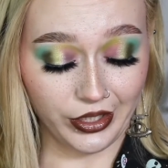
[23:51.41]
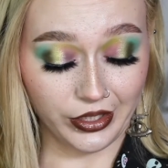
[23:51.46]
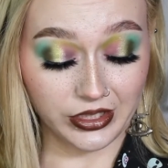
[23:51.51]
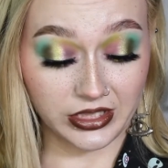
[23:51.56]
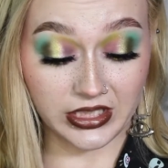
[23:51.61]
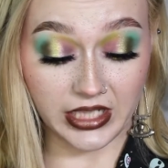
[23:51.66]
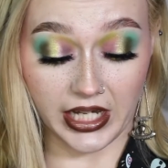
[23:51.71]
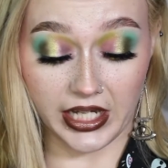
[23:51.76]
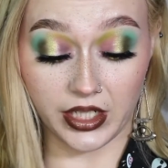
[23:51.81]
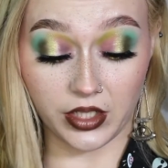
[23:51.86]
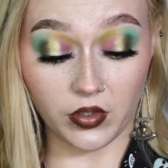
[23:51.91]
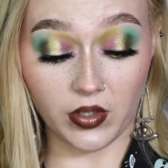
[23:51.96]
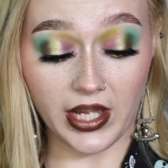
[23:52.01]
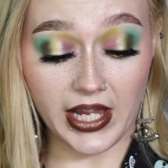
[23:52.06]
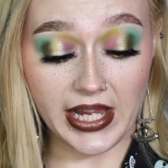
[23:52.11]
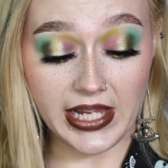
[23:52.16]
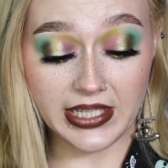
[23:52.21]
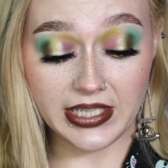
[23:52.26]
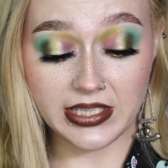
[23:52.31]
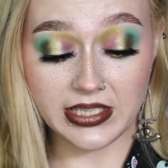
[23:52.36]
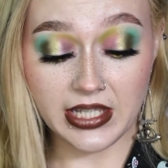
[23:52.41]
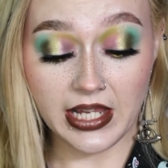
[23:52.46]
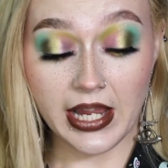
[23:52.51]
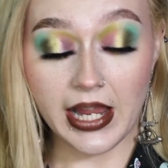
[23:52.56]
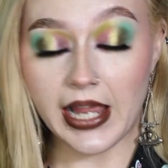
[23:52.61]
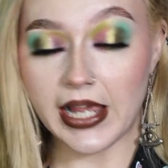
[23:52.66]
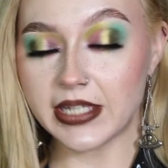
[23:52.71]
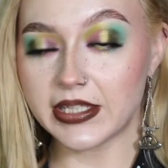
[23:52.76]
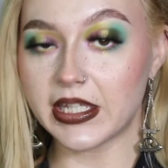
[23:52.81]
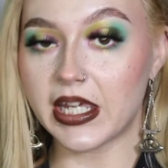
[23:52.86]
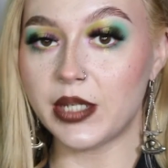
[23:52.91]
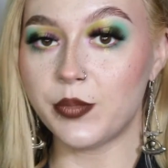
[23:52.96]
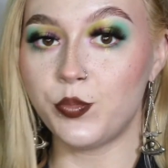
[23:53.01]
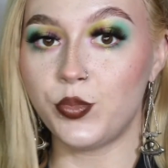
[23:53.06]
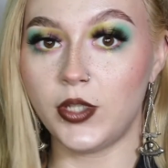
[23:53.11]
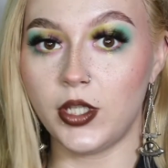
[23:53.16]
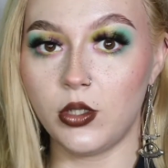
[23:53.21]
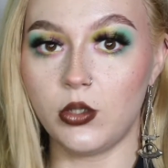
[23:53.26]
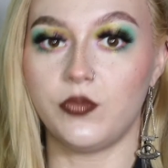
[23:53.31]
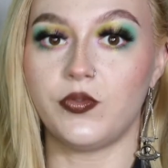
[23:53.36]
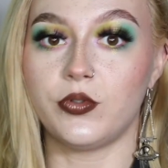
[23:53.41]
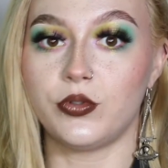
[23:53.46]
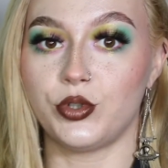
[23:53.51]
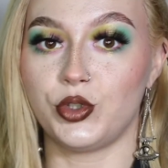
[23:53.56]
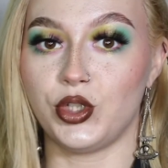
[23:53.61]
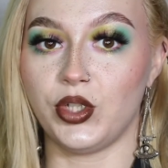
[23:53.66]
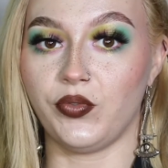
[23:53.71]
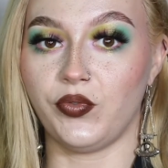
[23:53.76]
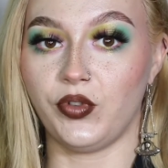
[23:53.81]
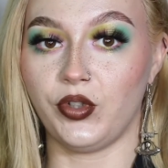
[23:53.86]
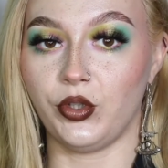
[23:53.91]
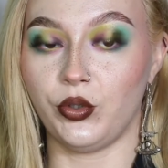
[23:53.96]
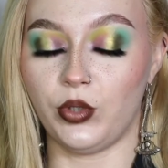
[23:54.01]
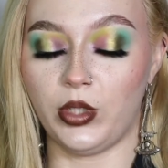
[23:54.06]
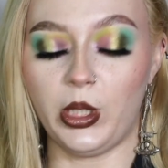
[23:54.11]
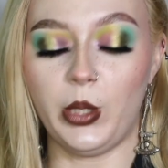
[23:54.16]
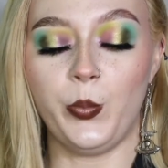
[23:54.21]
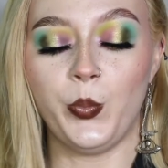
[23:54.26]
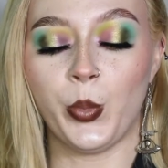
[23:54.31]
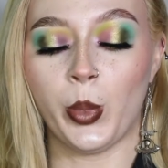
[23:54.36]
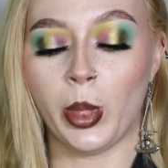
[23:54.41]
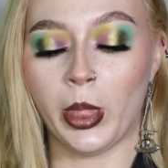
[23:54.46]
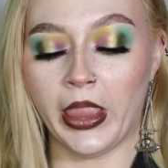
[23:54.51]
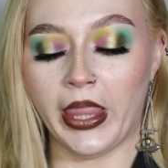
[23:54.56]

Stained glass has a beautiful shift to it,